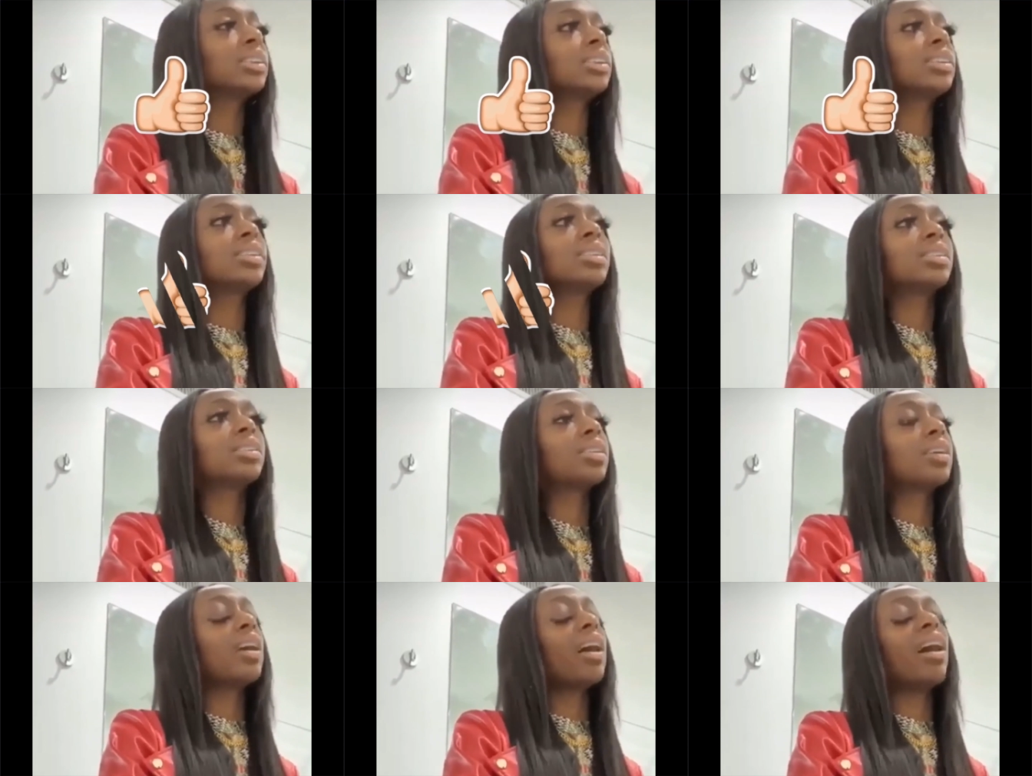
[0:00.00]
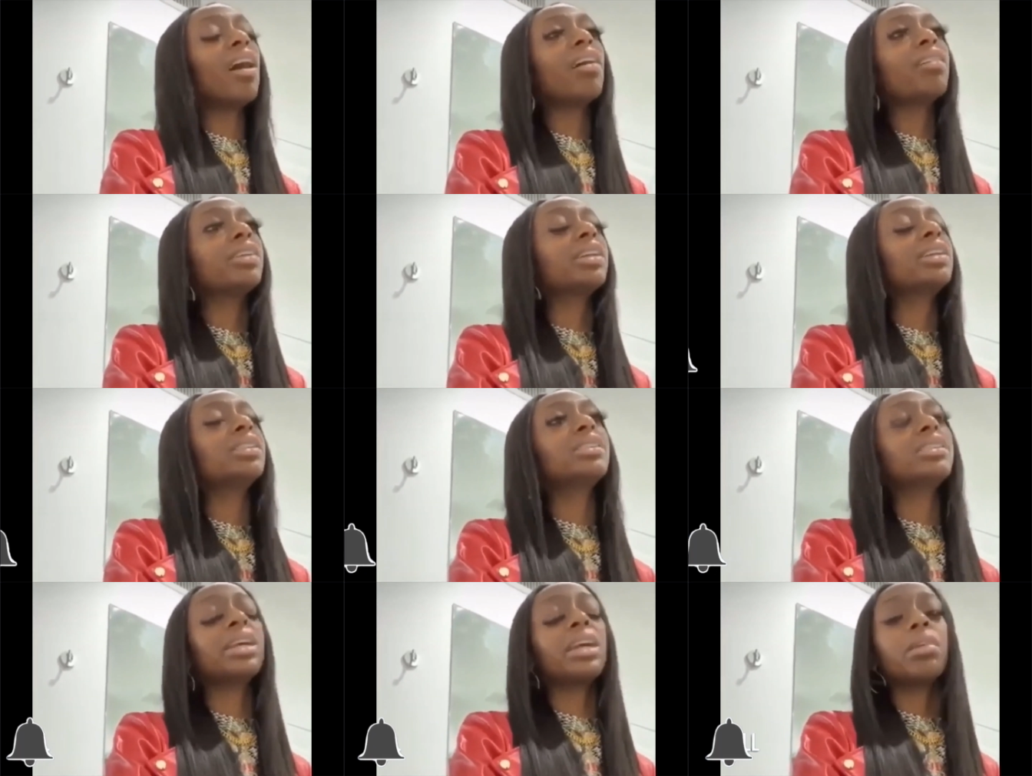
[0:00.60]
Cause all
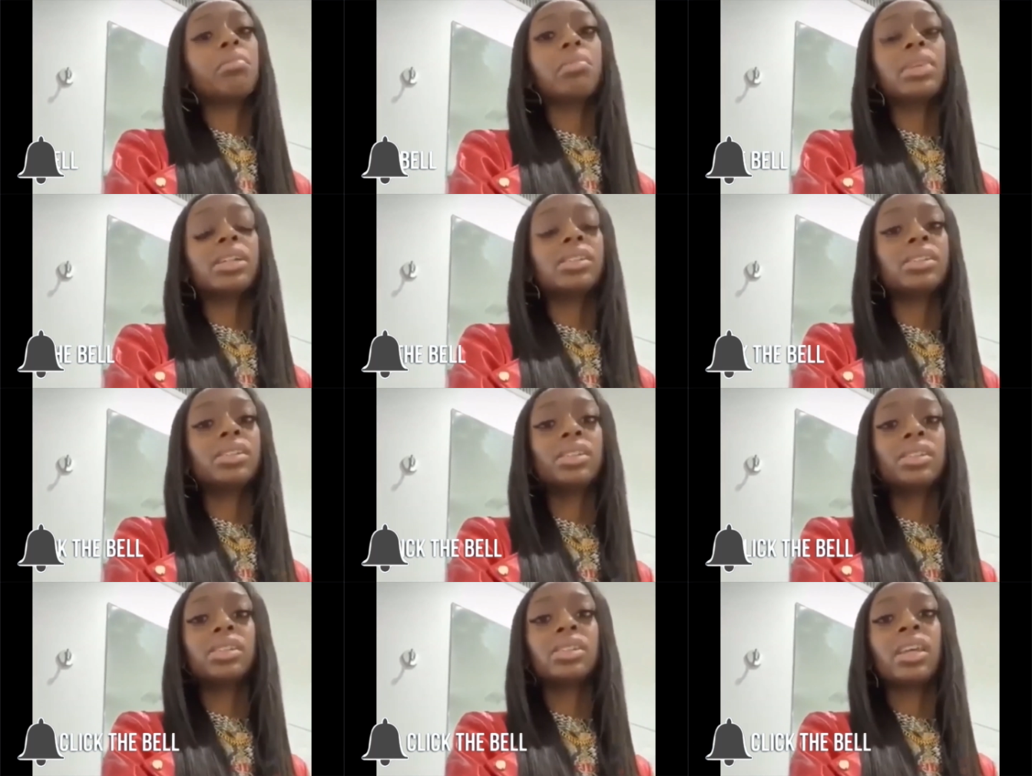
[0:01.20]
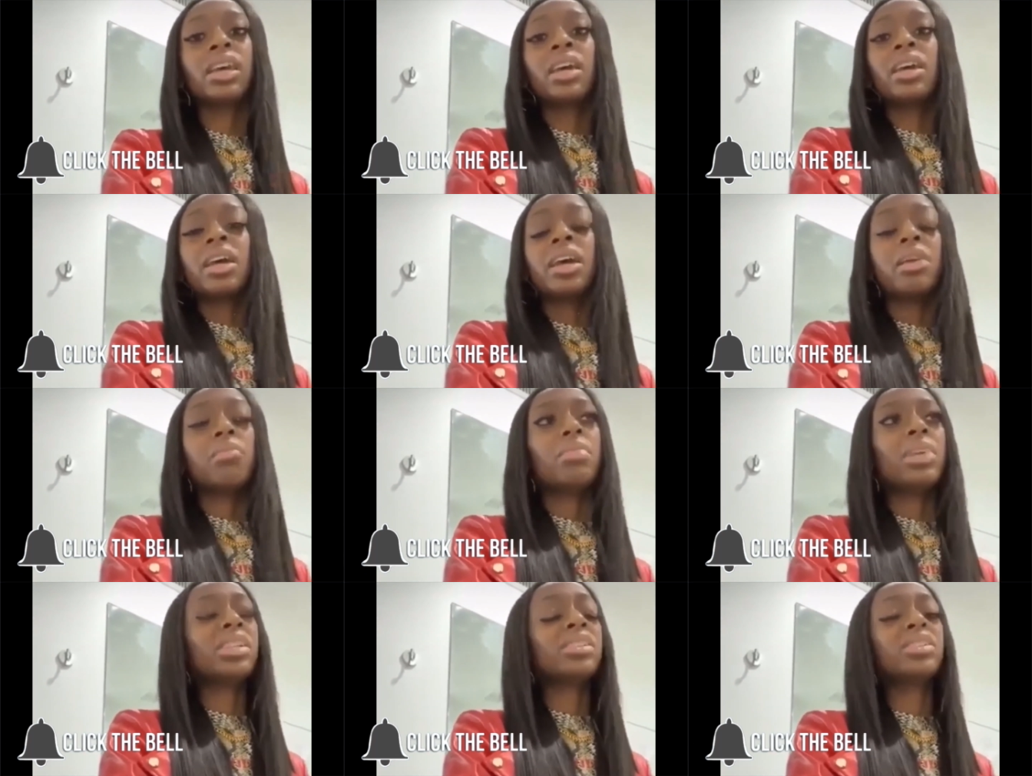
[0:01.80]
these damn messages
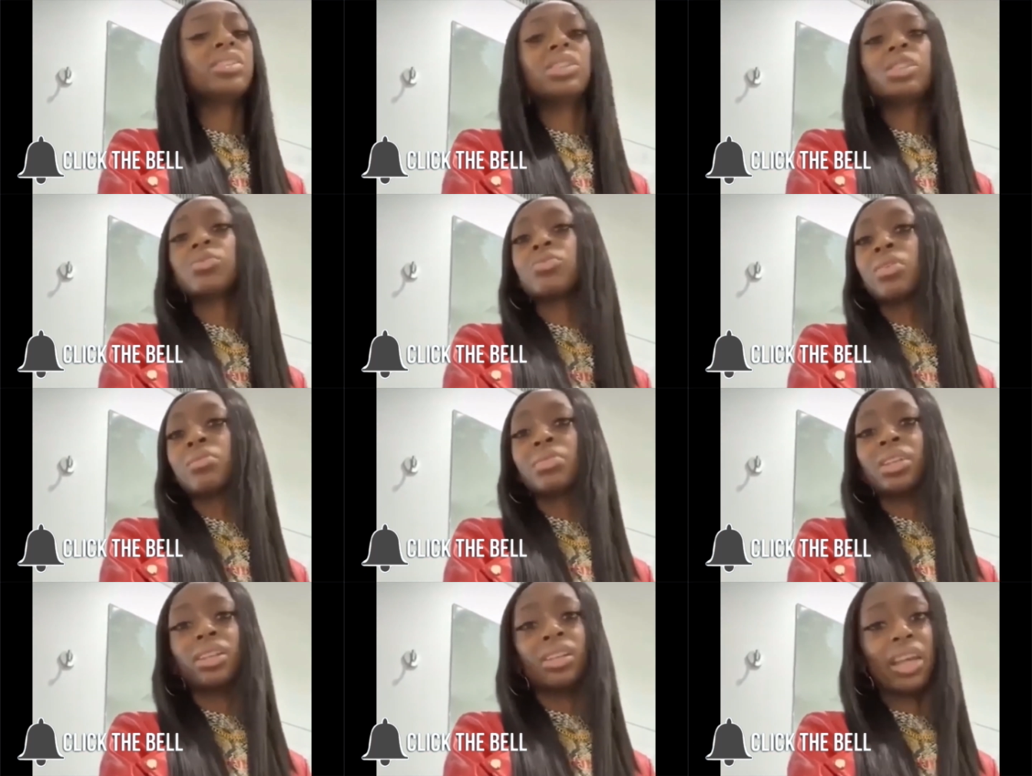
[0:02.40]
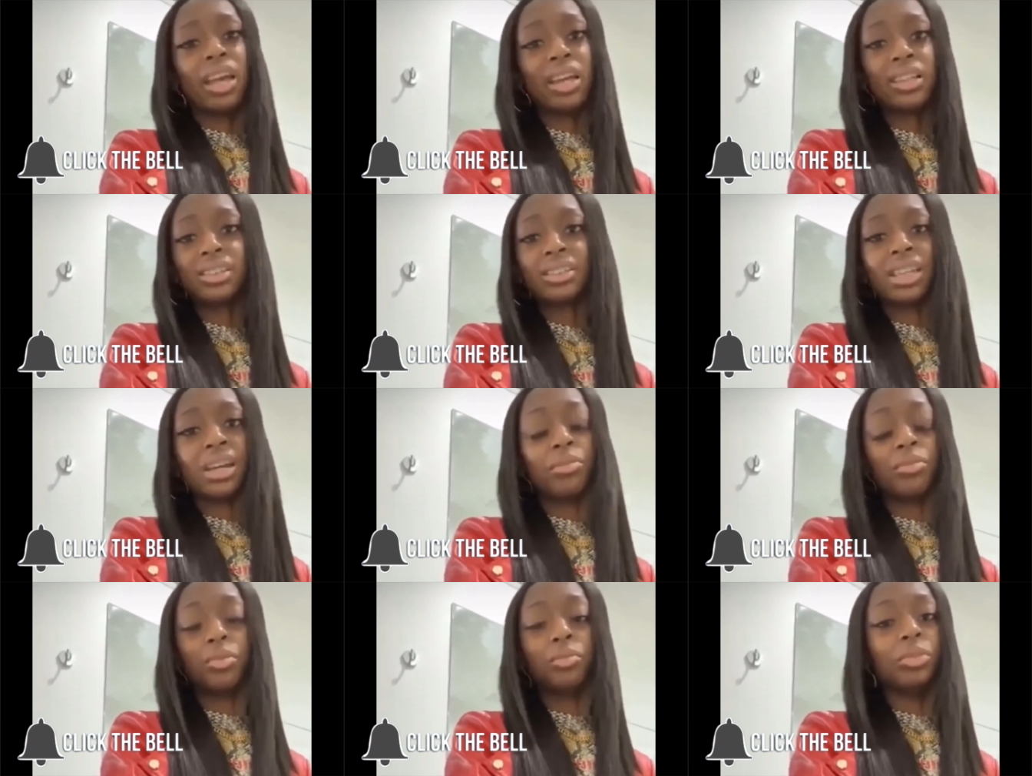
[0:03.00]
and messages from the last
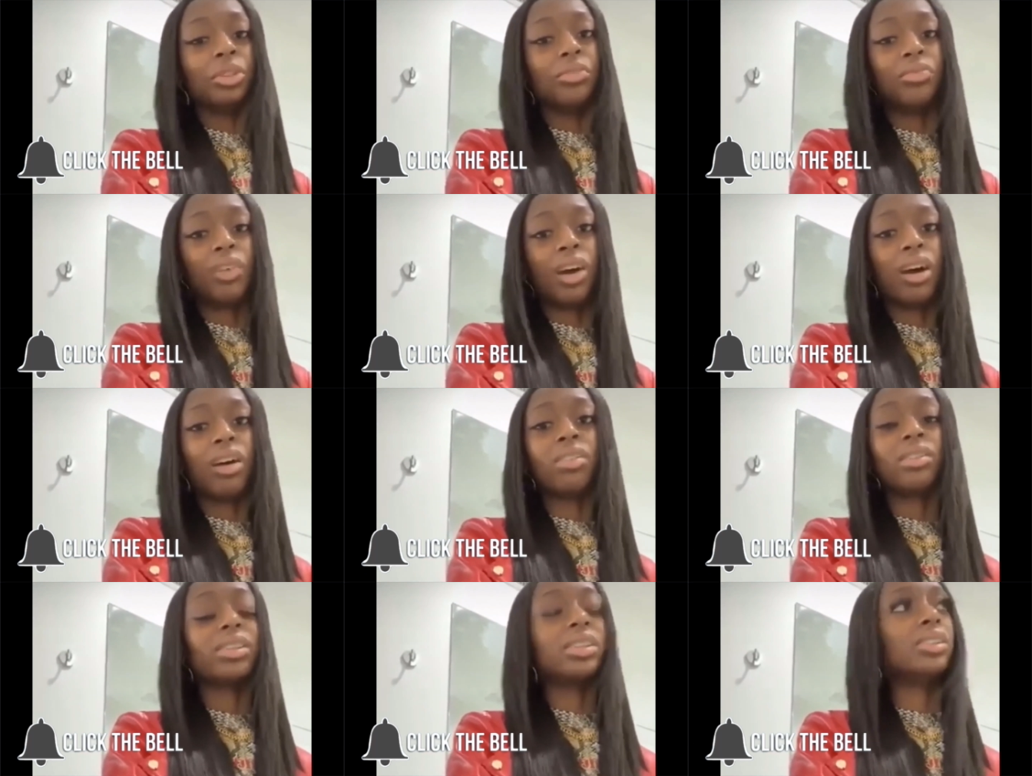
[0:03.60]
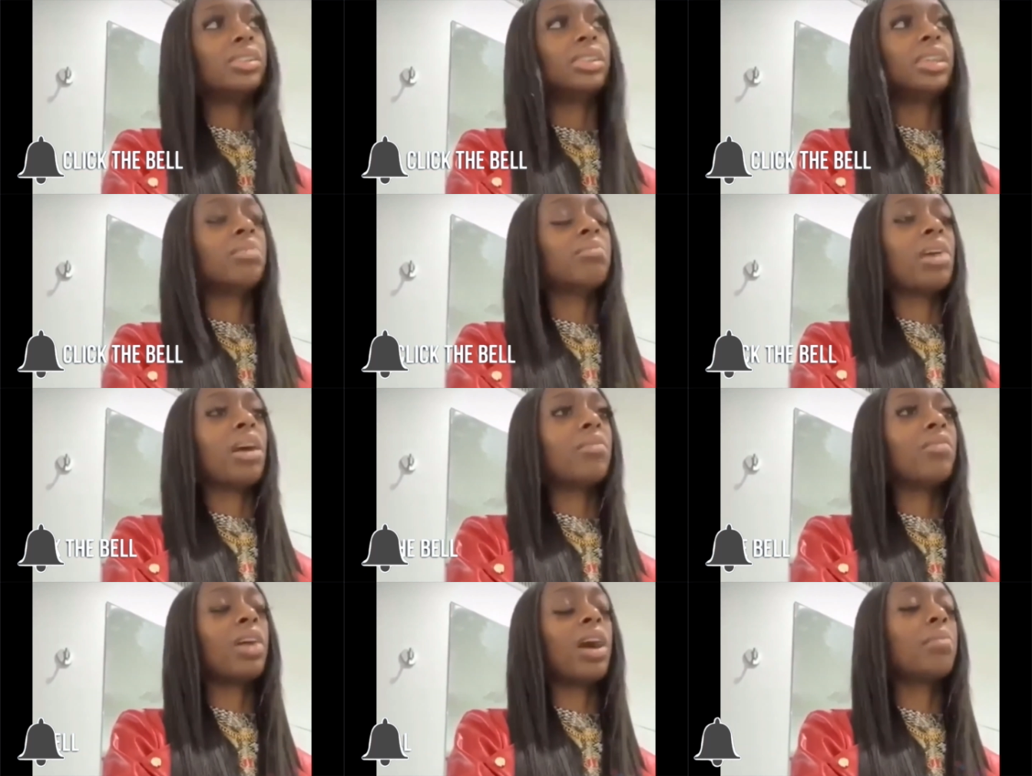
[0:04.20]
time when we fought is in
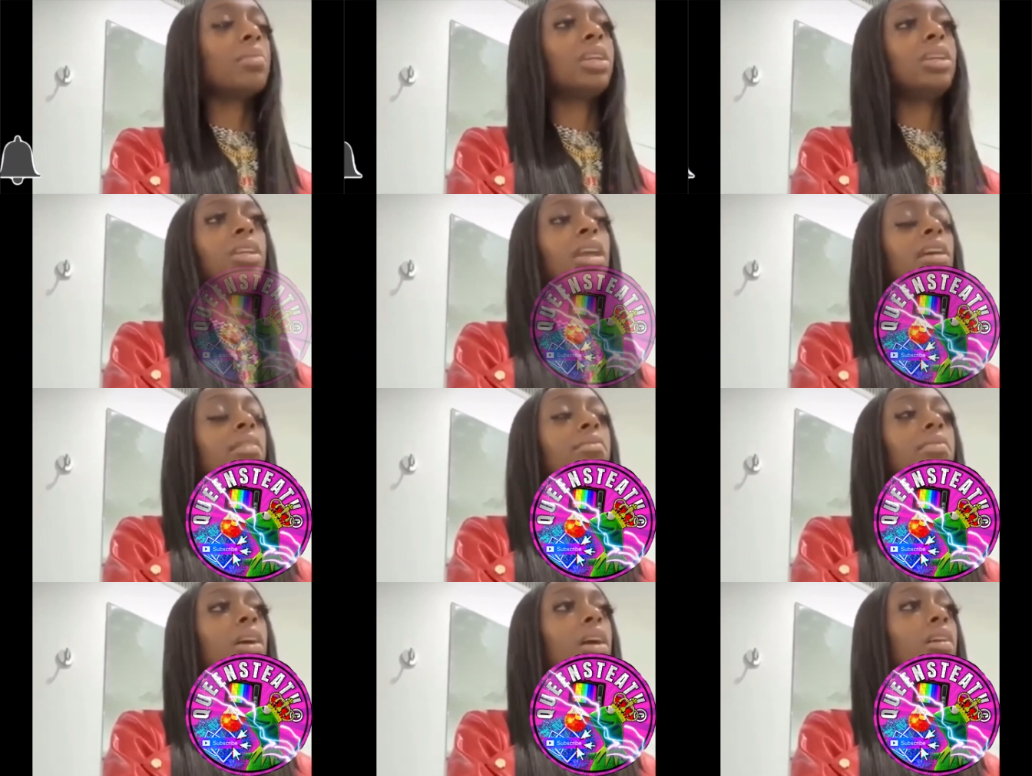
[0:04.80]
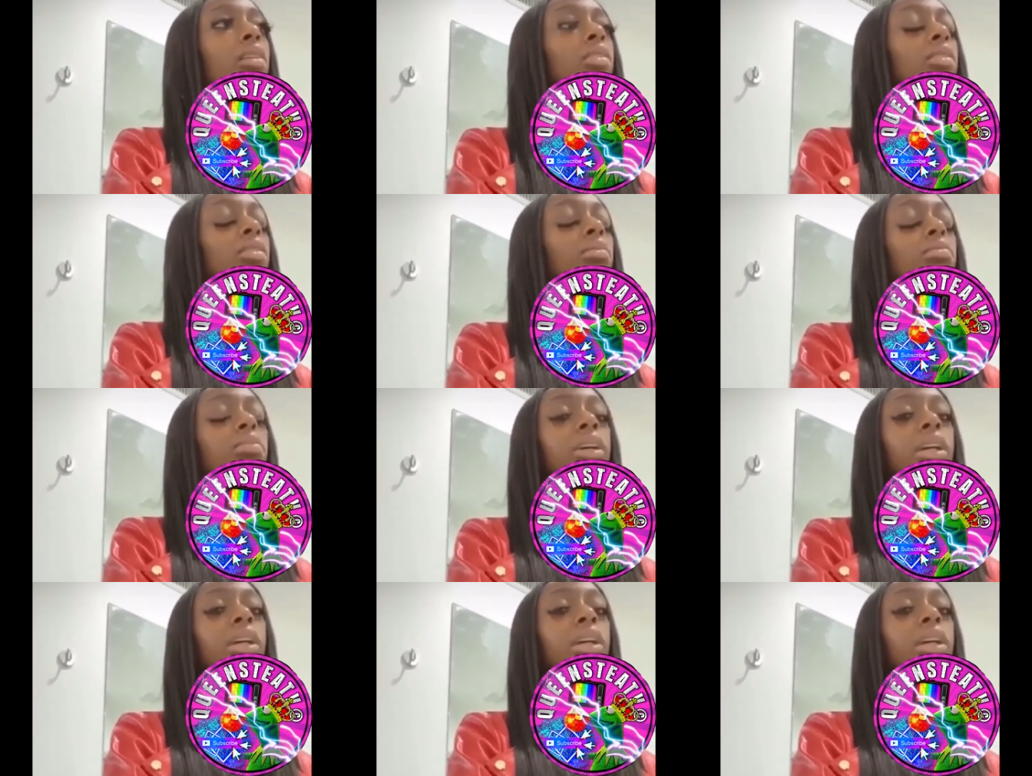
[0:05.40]
my I mean not fought,